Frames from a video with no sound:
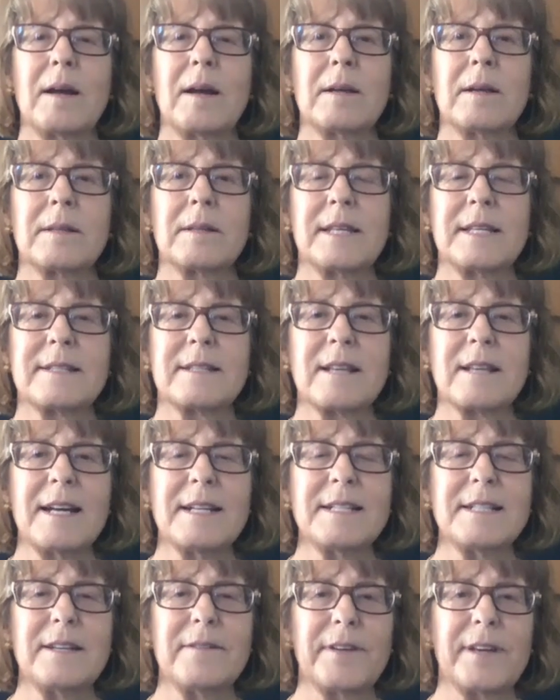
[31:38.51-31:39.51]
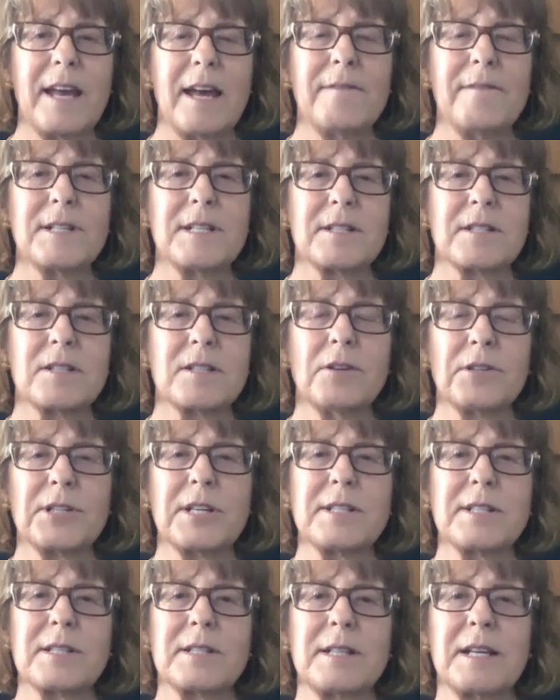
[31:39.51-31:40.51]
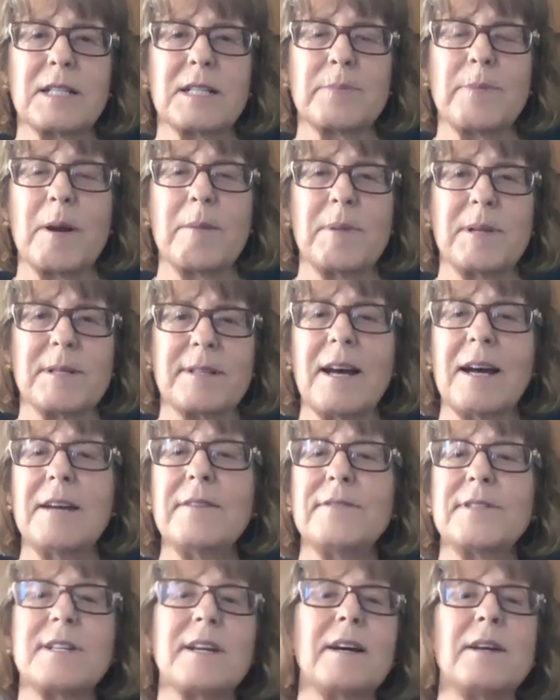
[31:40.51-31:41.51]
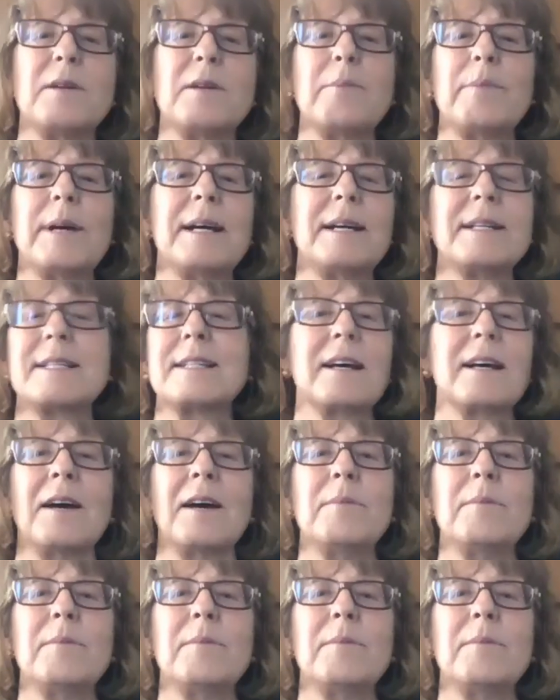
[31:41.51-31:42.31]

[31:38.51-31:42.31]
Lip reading: the scientific evidence, not just the experiments I've done, but